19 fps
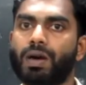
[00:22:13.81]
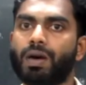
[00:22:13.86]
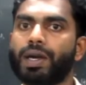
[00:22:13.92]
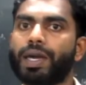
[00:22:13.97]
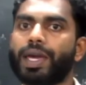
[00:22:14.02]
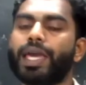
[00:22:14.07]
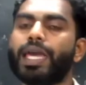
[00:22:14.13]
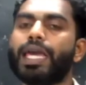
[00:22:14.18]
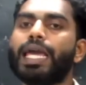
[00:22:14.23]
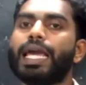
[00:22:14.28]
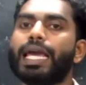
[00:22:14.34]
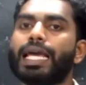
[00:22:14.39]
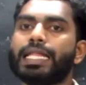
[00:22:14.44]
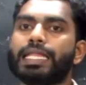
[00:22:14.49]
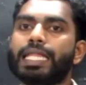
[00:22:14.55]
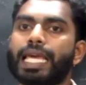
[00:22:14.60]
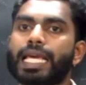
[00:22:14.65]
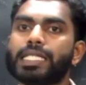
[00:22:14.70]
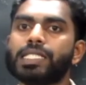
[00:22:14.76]
Okay,
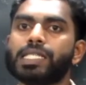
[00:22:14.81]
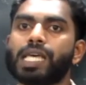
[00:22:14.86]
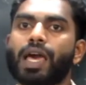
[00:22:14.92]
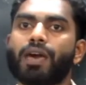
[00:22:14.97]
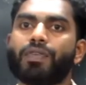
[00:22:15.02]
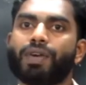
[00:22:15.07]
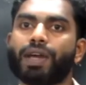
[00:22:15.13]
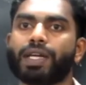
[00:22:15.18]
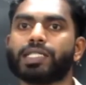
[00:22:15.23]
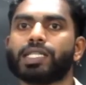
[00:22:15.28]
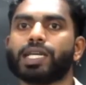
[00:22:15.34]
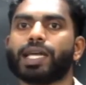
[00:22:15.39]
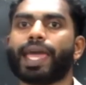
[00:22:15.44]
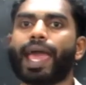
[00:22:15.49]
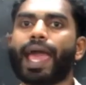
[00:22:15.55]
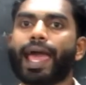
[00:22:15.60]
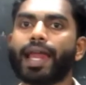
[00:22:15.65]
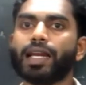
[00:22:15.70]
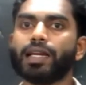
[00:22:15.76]
this effect
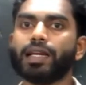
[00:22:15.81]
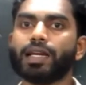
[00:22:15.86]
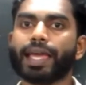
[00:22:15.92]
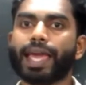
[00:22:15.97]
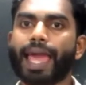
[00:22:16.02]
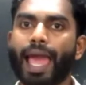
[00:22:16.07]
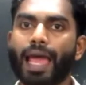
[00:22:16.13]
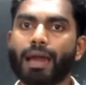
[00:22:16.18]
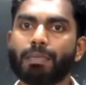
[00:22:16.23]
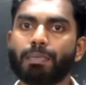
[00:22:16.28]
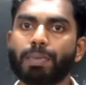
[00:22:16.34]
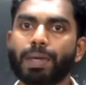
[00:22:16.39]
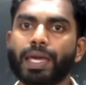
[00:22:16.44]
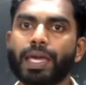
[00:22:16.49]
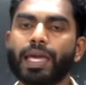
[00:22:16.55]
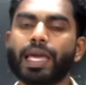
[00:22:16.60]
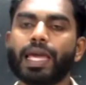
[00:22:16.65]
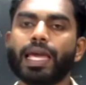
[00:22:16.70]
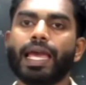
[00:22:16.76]
can
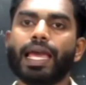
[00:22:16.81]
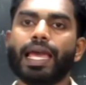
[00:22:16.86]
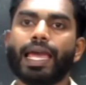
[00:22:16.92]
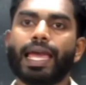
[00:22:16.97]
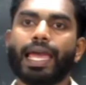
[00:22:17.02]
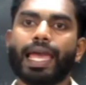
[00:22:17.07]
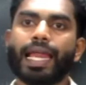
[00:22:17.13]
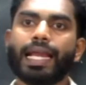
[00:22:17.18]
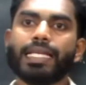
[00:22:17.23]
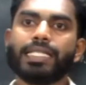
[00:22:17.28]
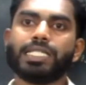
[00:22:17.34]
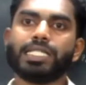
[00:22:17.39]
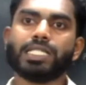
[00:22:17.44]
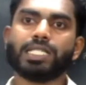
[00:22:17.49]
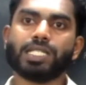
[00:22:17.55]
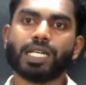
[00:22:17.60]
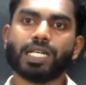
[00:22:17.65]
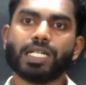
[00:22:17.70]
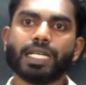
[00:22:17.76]
be
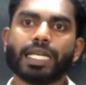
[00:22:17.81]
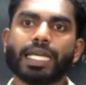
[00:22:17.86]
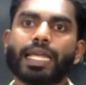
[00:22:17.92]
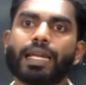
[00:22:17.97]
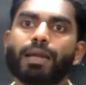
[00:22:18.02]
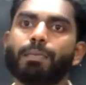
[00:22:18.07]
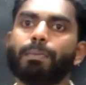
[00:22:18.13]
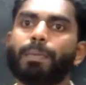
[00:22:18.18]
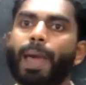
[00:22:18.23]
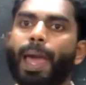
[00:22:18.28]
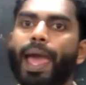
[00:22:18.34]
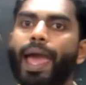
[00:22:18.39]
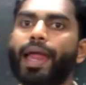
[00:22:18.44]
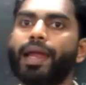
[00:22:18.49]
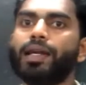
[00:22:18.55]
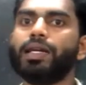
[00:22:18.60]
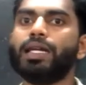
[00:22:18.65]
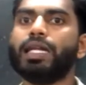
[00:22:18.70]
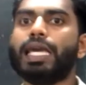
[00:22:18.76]
elicited in
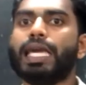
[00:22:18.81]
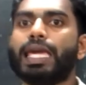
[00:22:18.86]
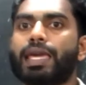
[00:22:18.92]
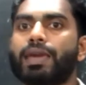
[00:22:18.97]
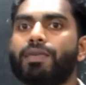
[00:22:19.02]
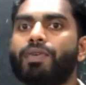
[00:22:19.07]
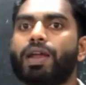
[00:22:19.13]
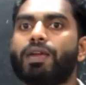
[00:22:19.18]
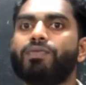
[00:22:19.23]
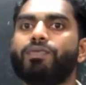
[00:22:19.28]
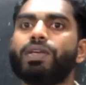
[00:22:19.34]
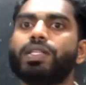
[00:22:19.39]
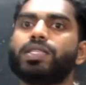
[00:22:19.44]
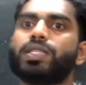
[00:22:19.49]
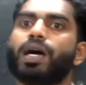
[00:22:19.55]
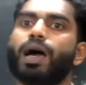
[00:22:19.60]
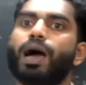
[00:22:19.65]
man even with